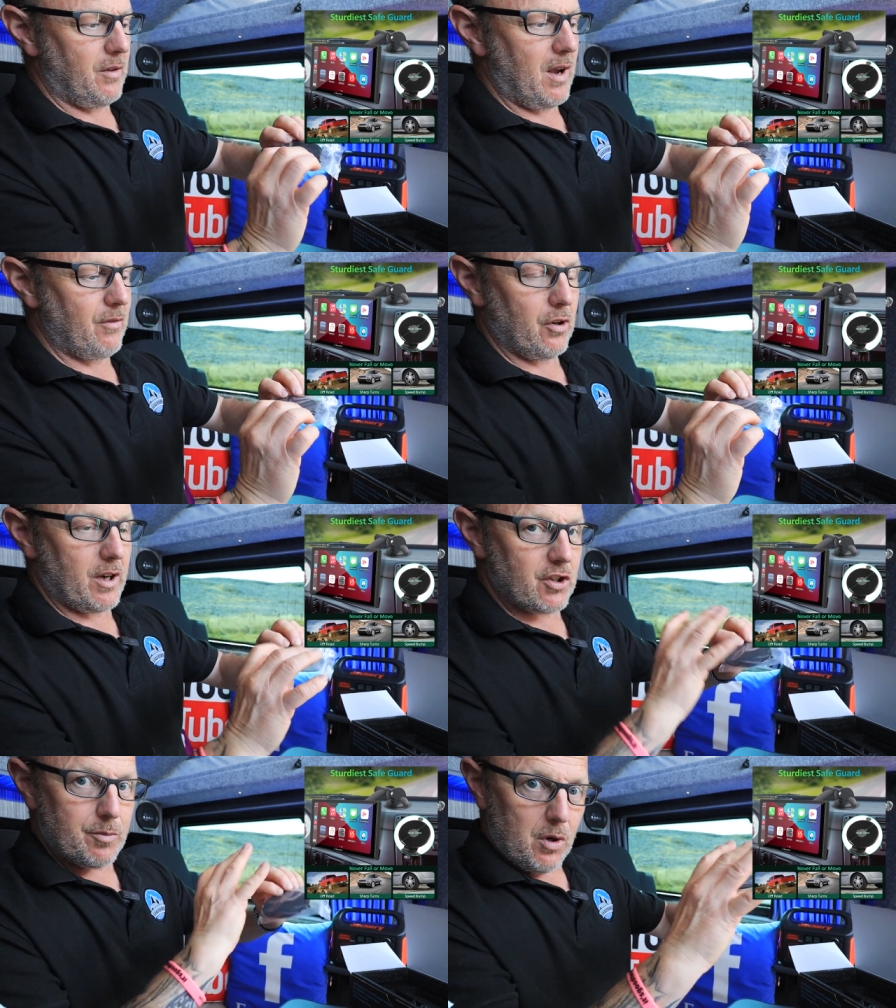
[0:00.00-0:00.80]
If you haven't got
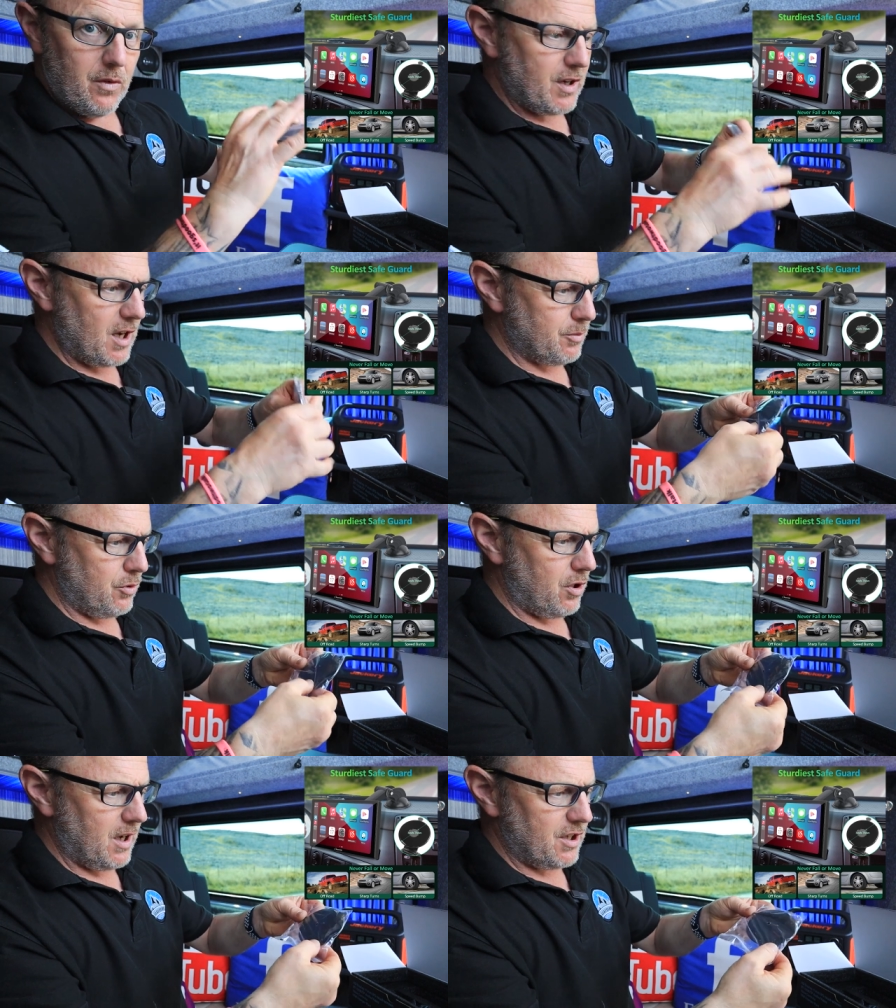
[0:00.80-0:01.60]
a smooth
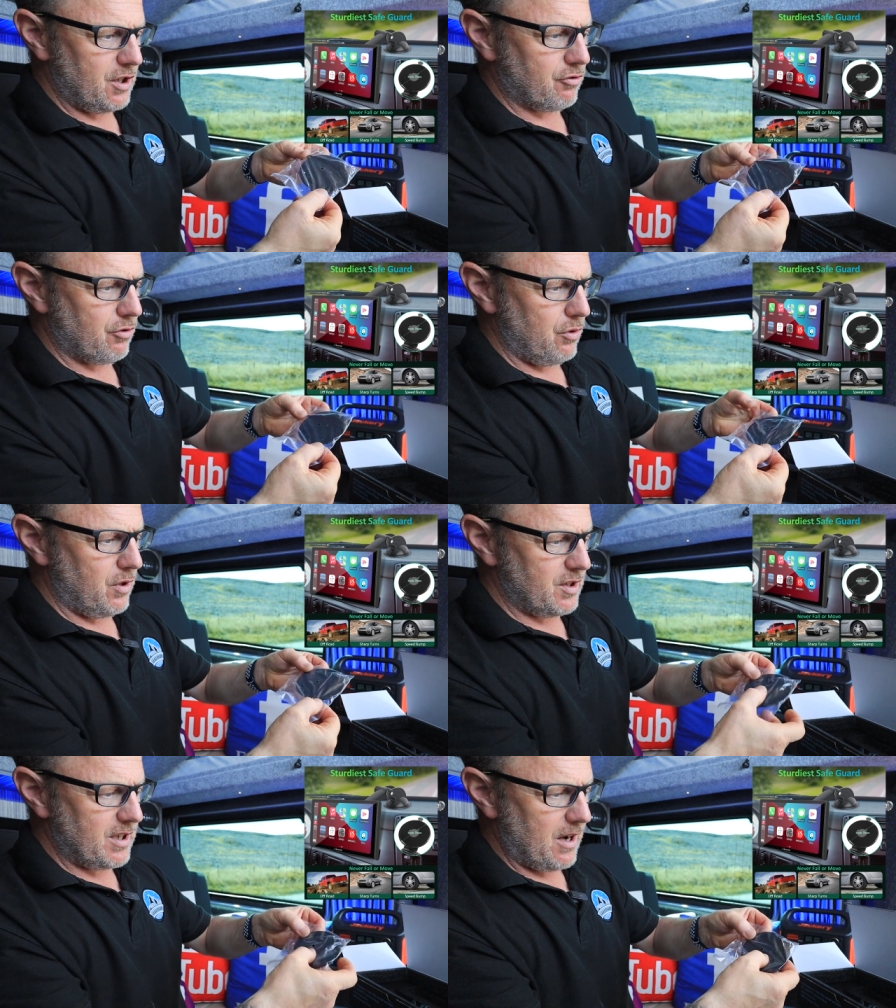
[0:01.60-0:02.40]
dashboard, you can actually screw
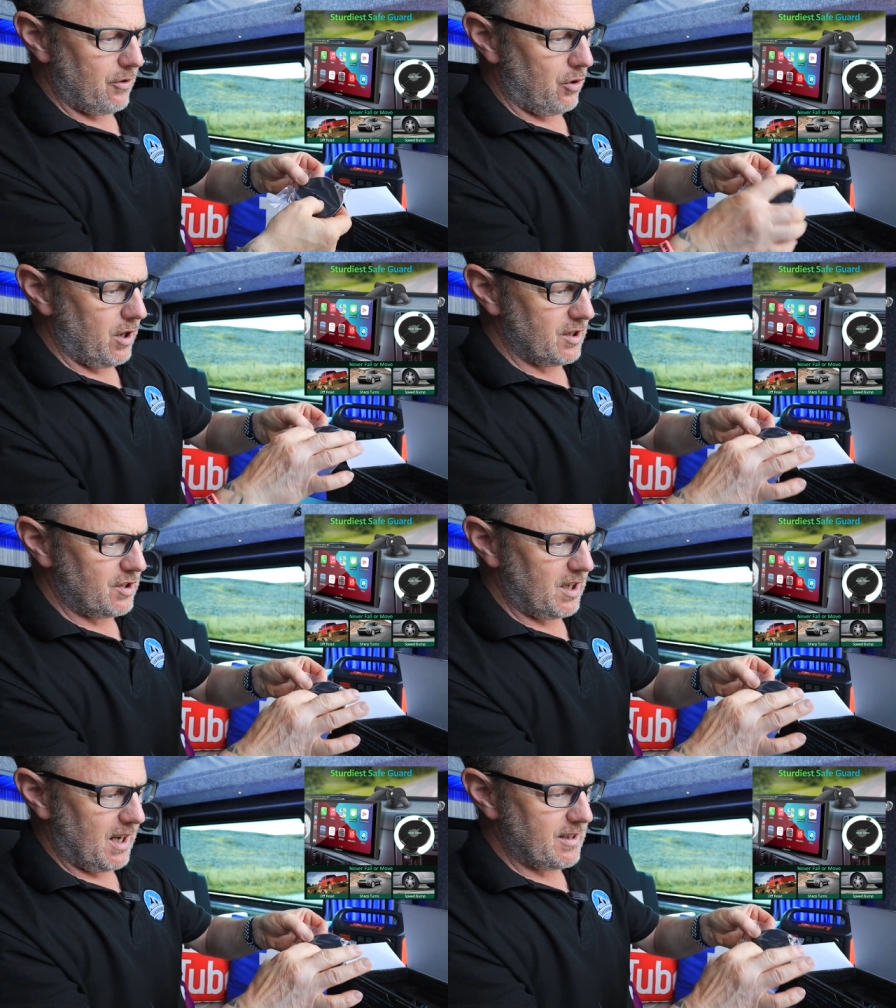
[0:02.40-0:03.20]
this down, or you can
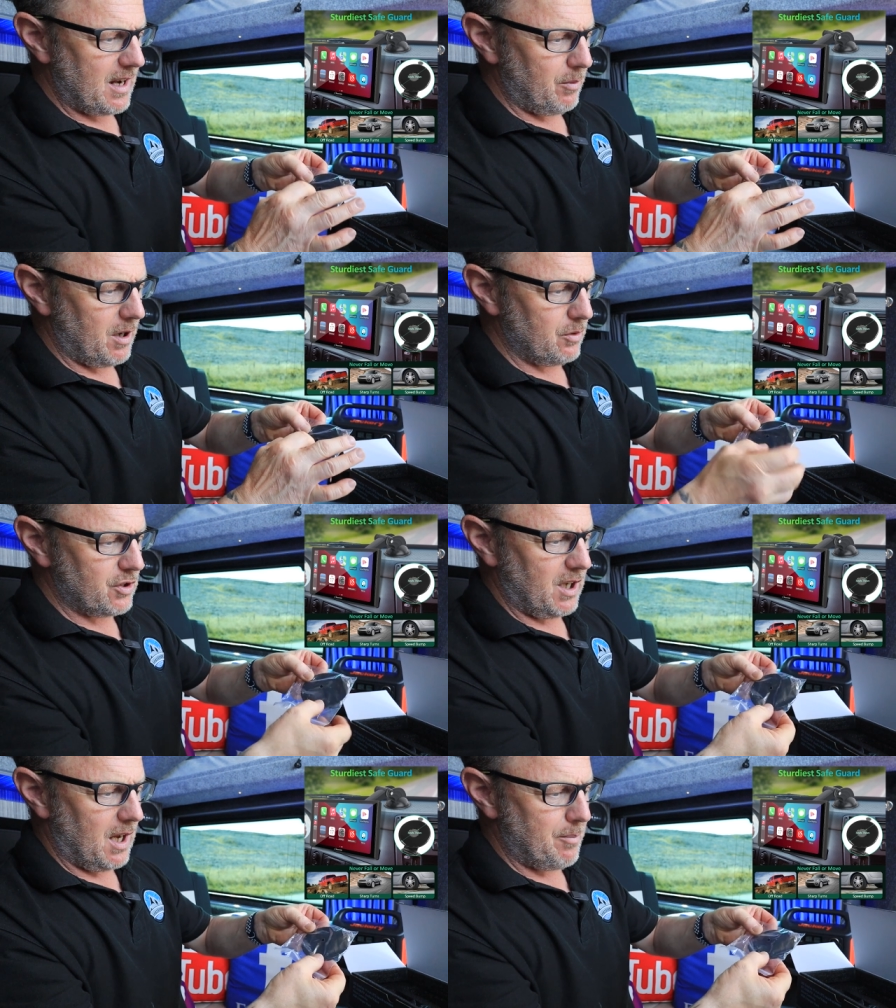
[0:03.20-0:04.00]
stick it down with a little
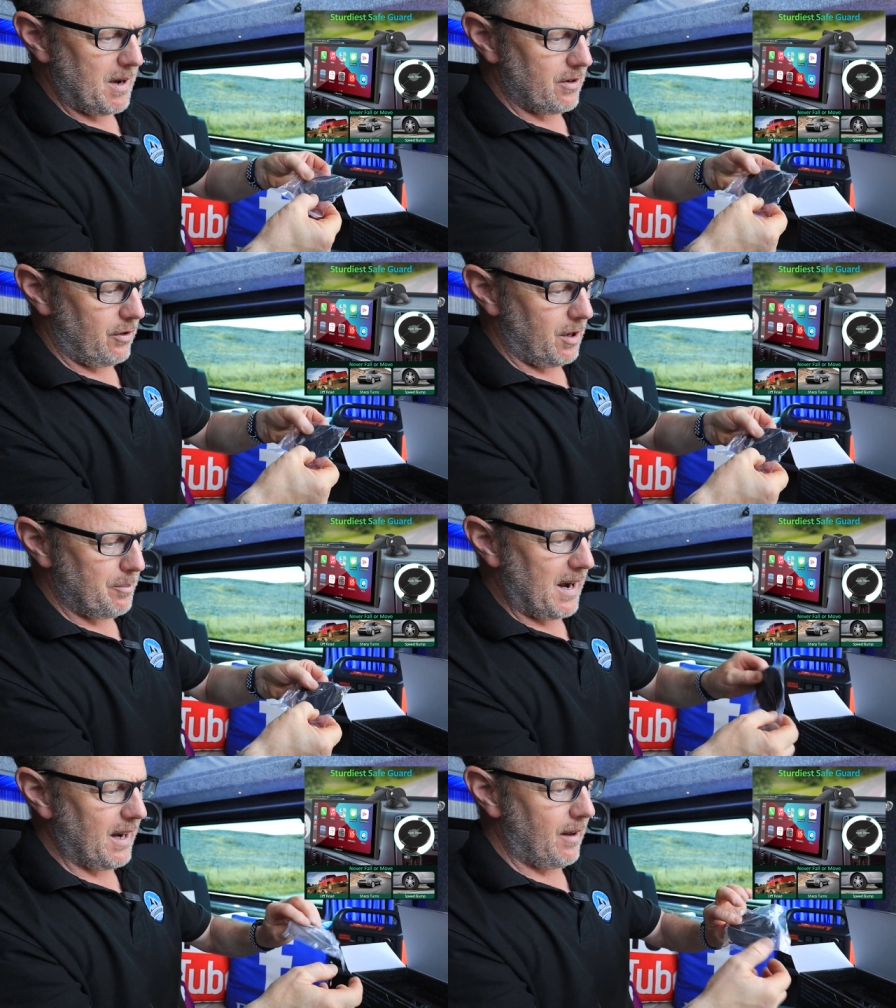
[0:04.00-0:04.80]
sticky pad on the
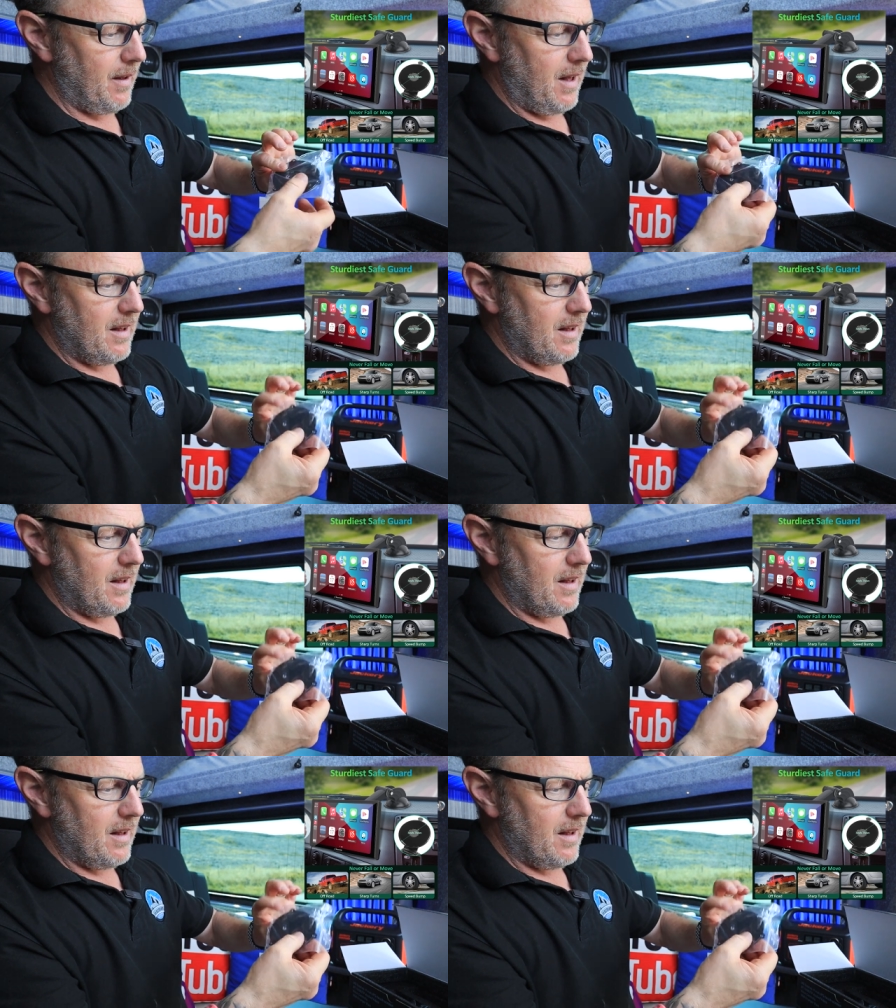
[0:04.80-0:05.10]
back.